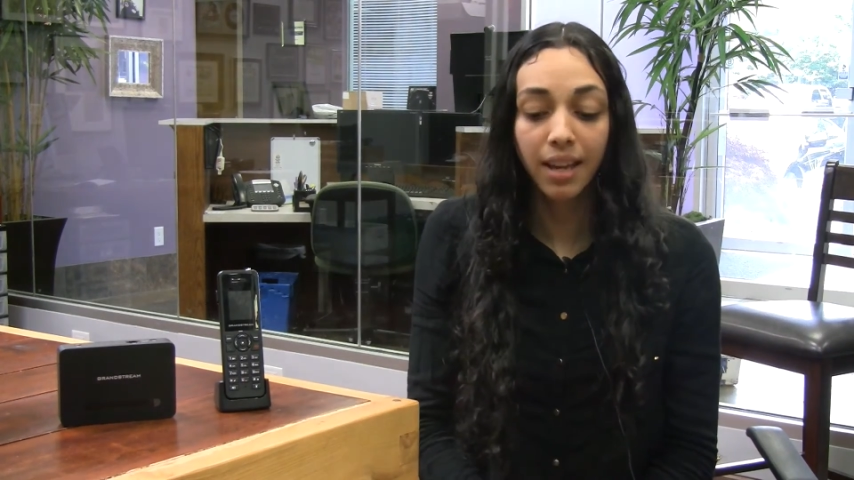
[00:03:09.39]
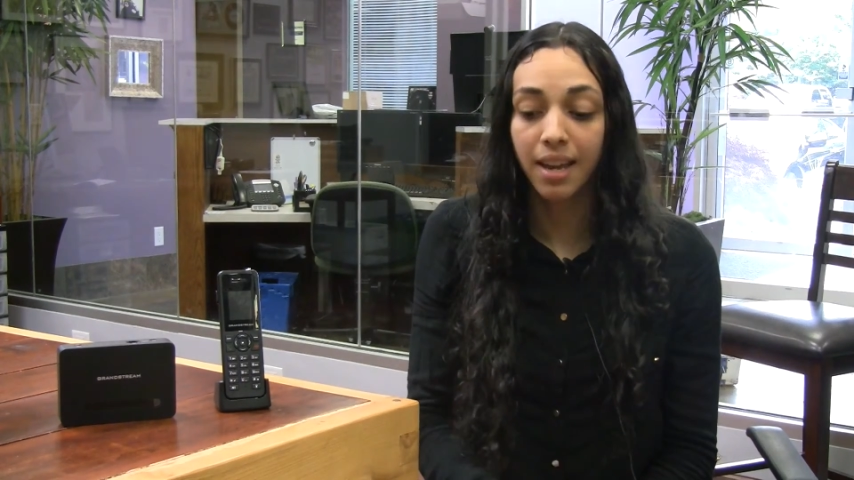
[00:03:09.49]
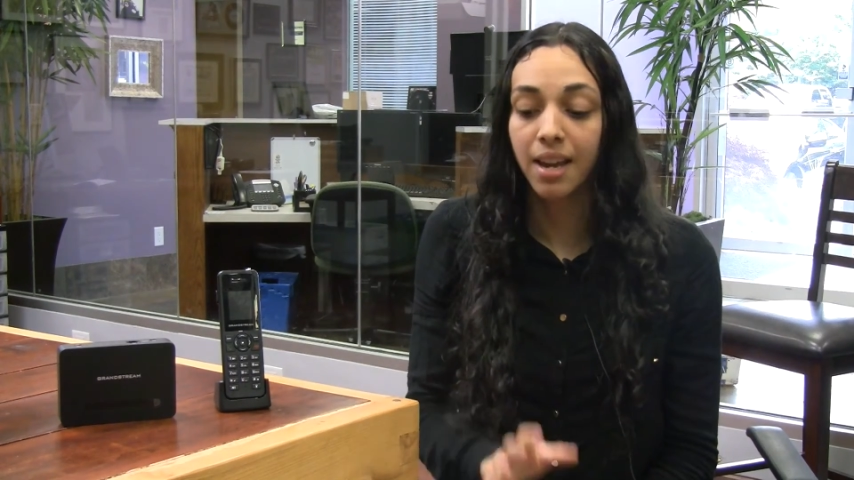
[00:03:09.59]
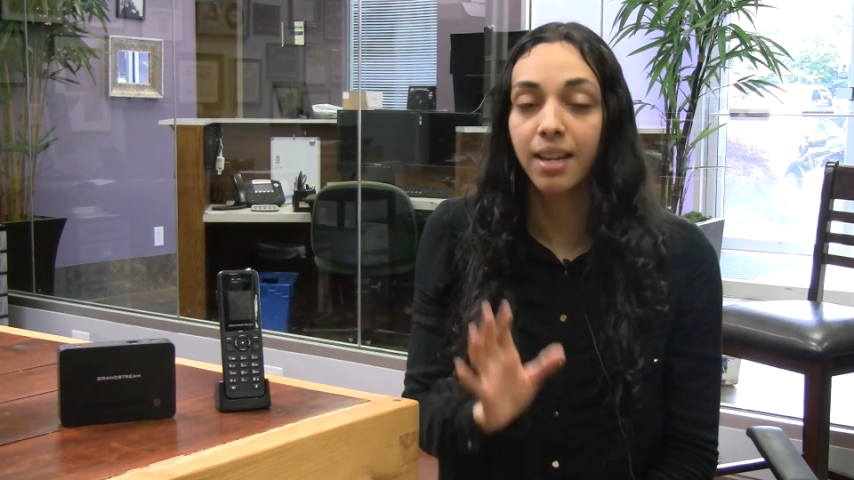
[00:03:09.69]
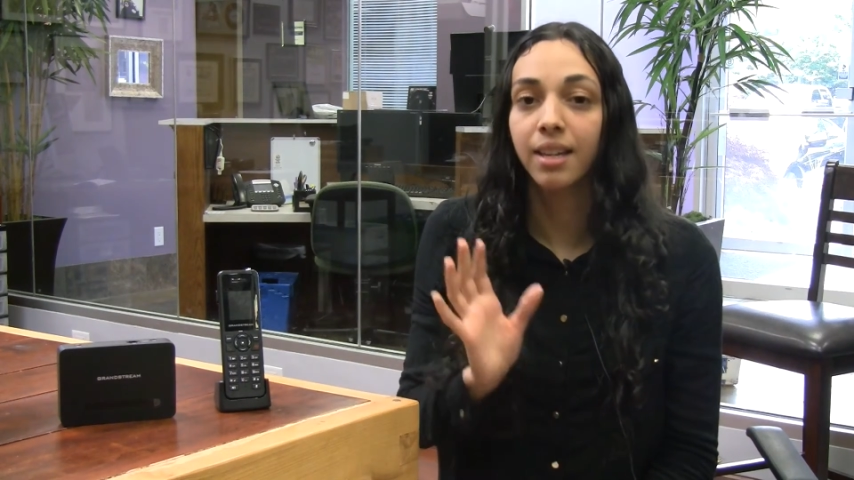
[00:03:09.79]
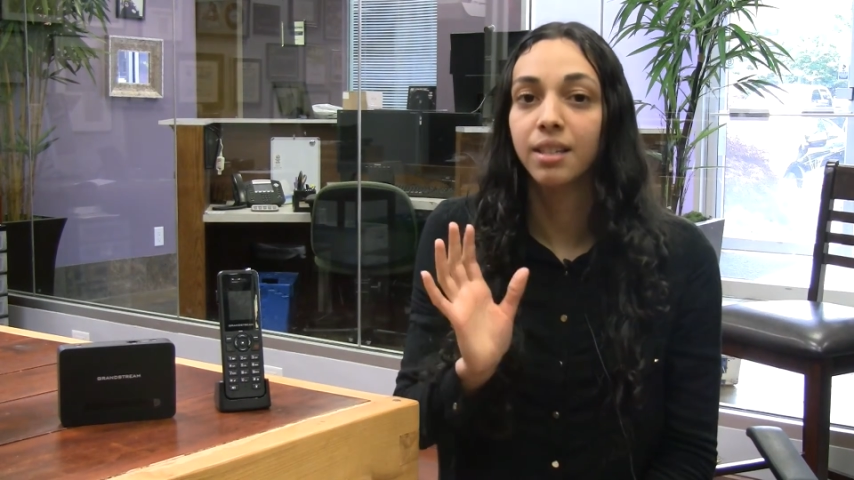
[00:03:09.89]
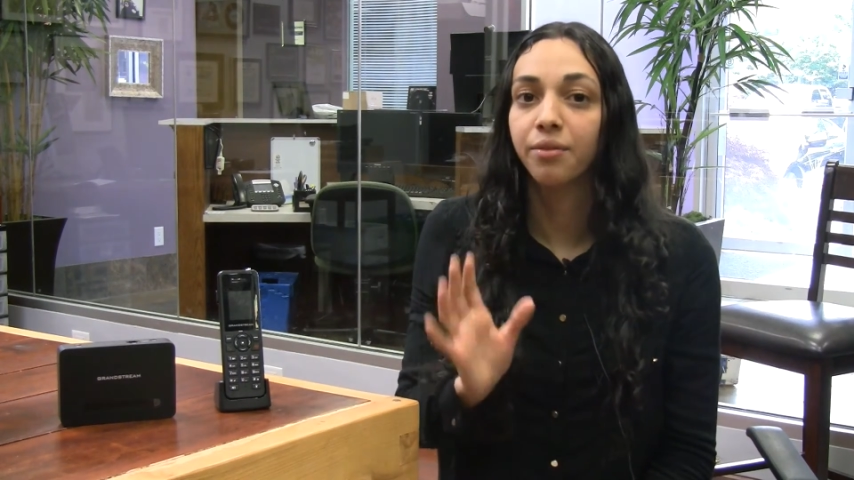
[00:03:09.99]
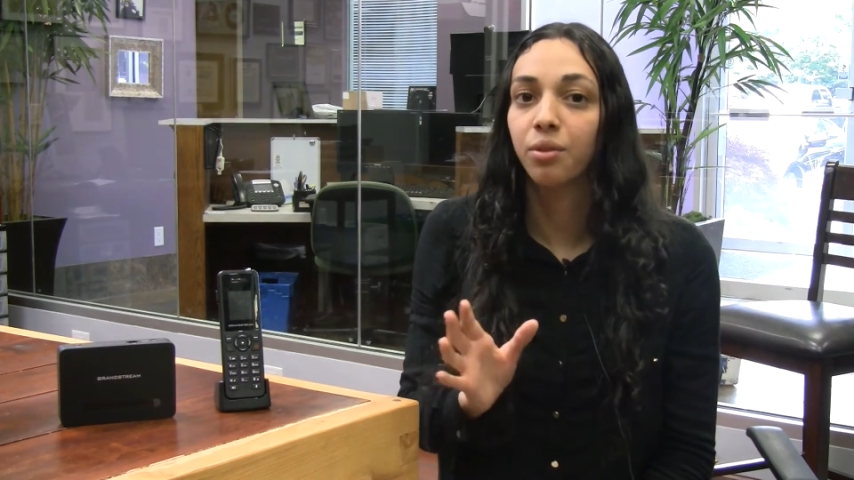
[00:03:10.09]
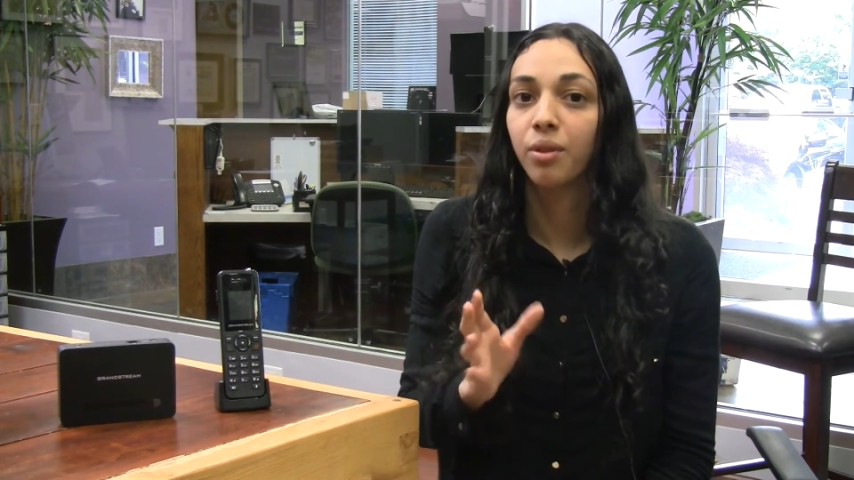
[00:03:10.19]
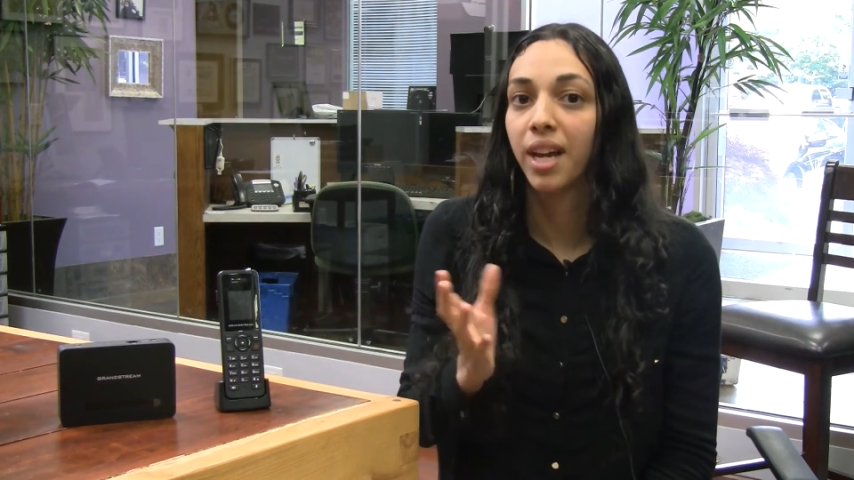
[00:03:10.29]
and it is
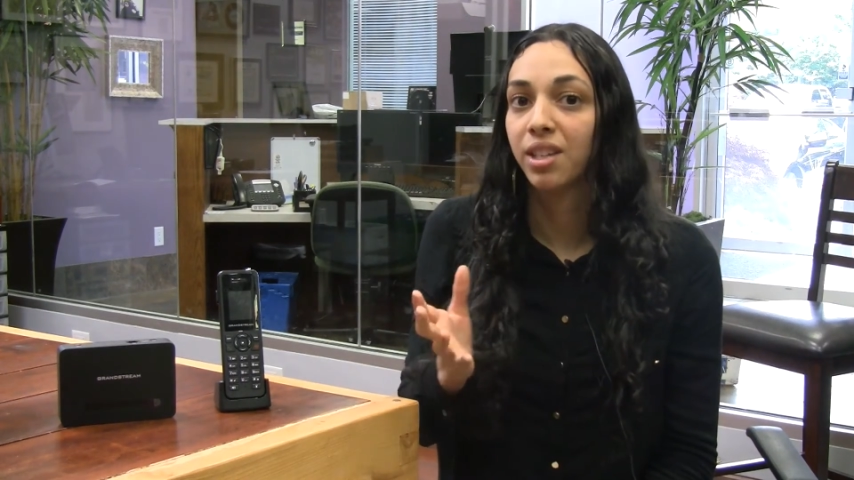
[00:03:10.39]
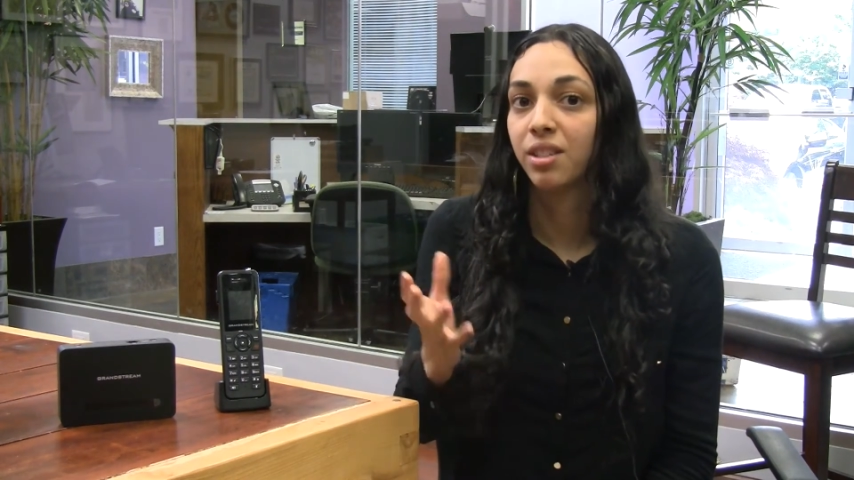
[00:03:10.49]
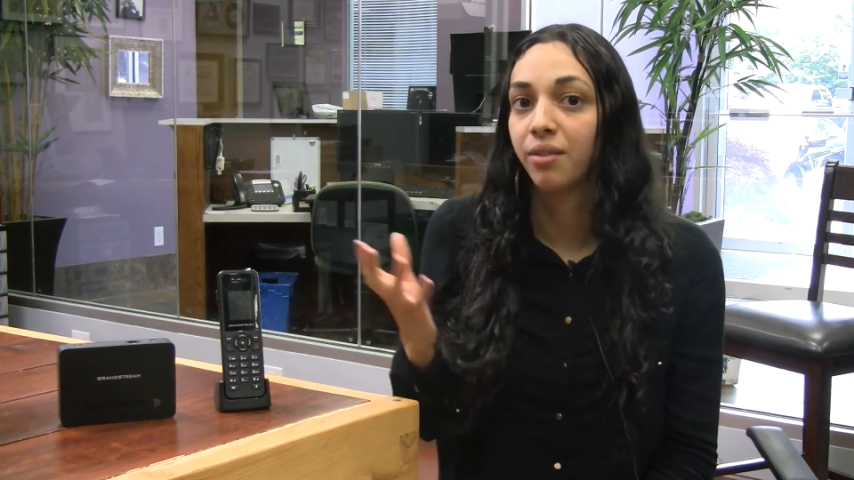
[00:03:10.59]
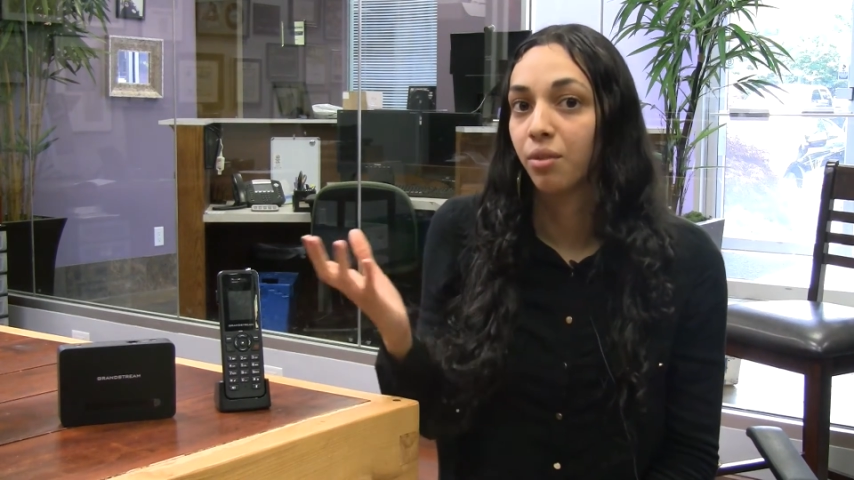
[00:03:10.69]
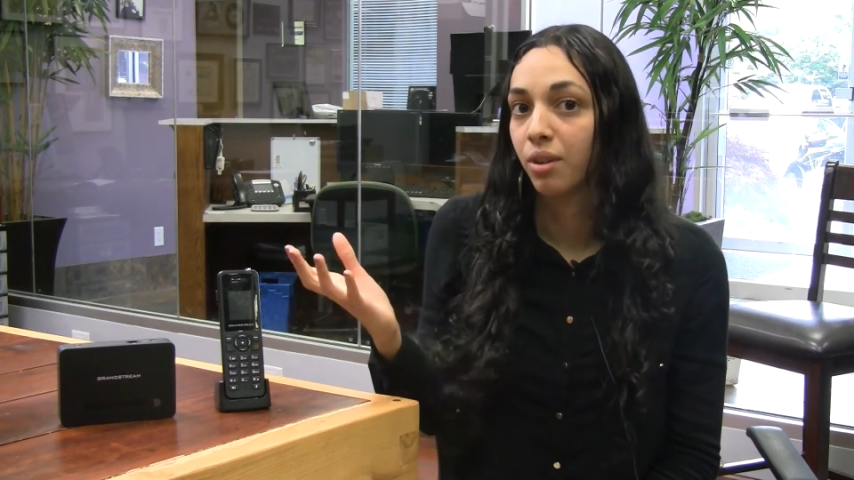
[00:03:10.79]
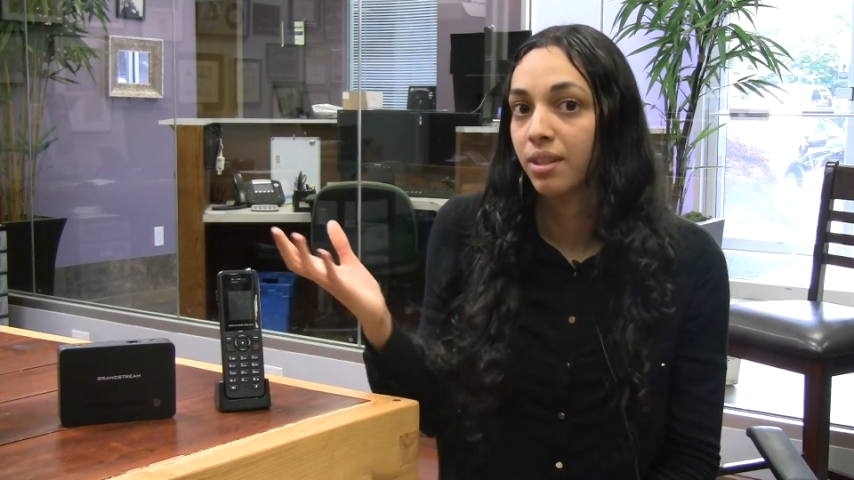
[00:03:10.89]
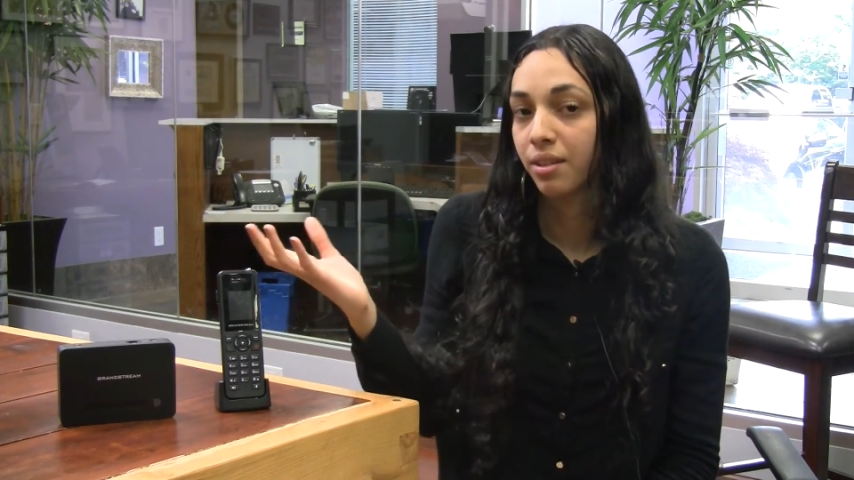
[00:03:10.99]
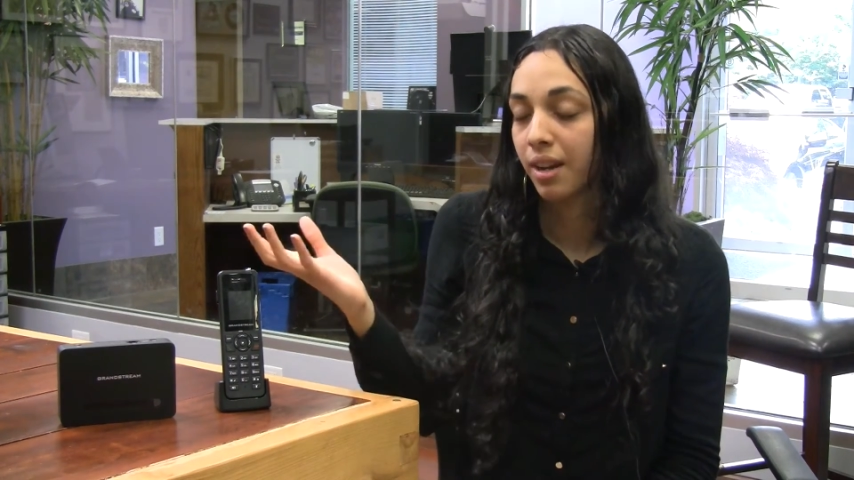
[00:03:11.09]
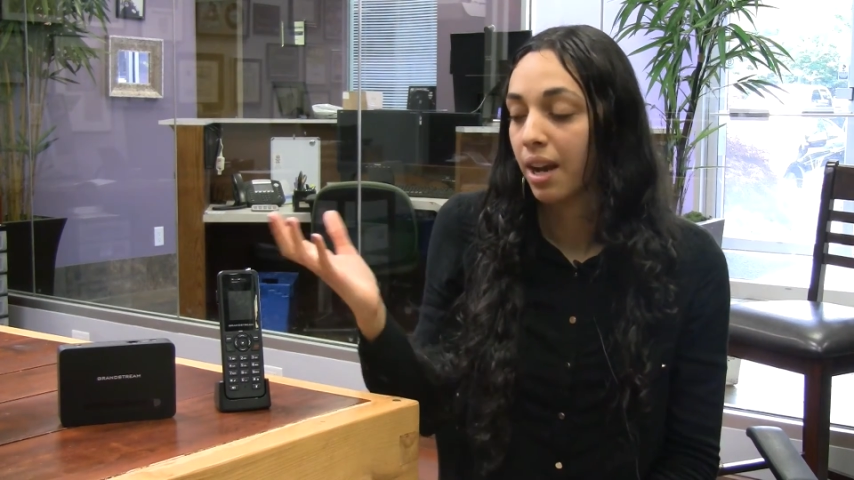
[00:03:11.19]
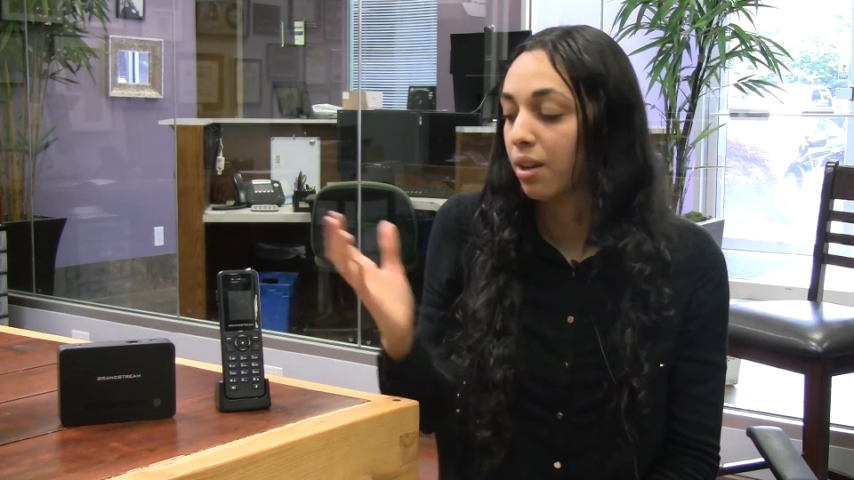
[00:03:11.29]
full HD voice
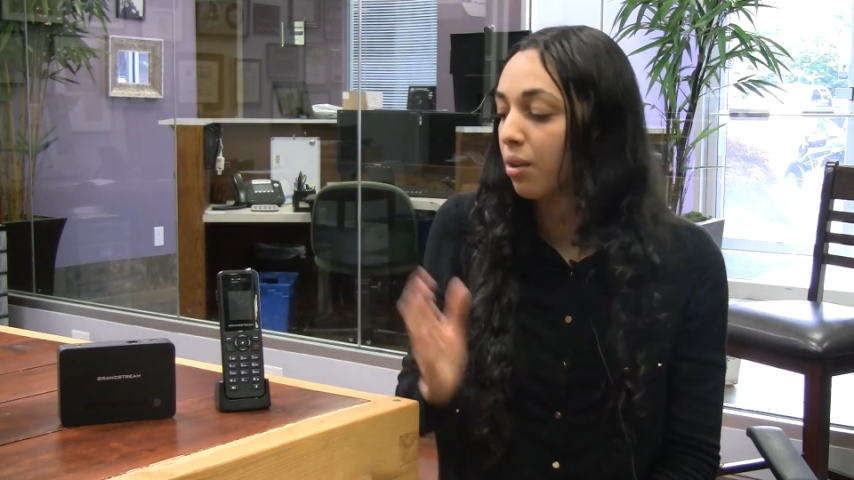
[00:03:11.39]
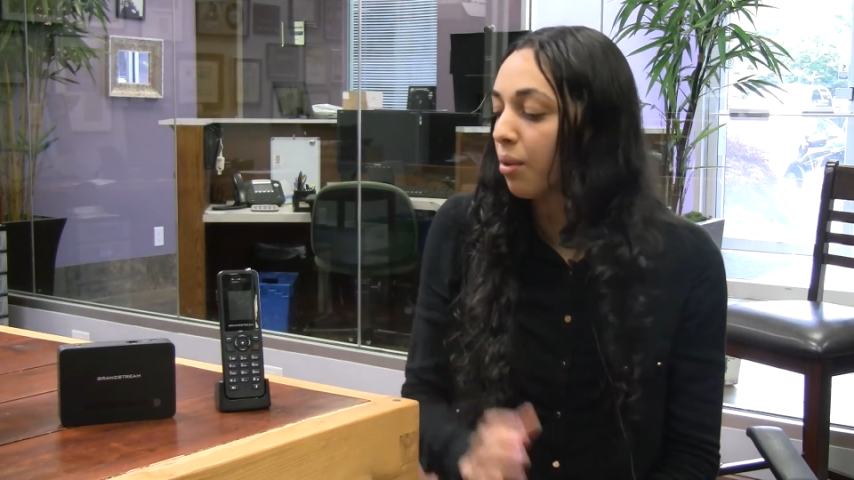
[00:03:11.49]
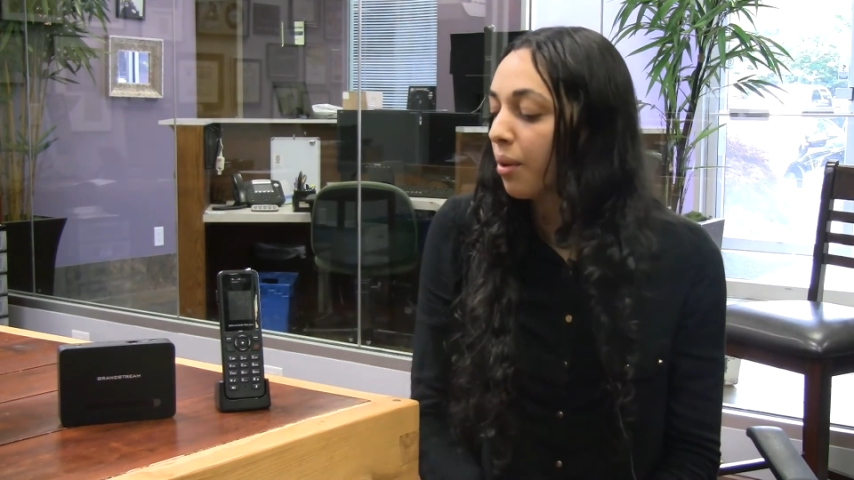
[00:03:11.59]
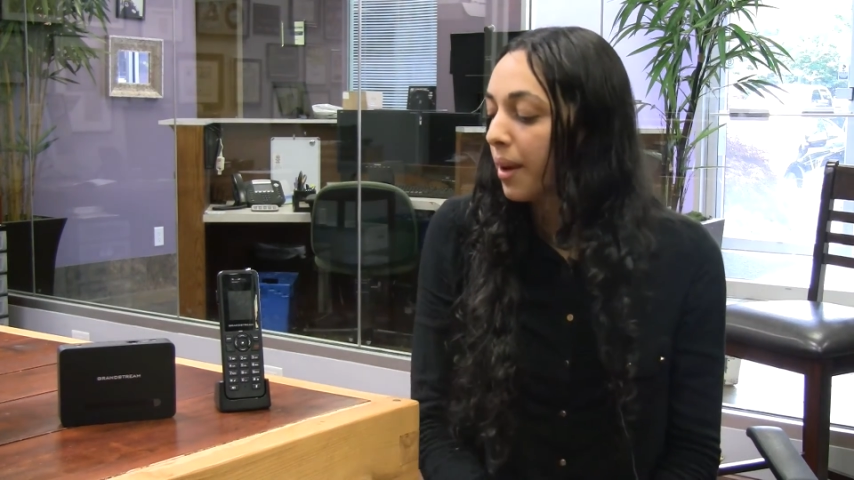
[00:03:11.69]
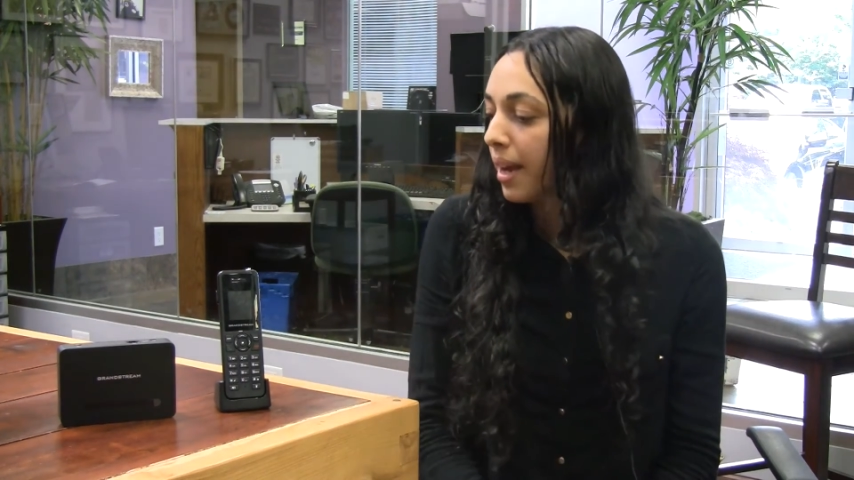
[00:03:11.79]
and audio.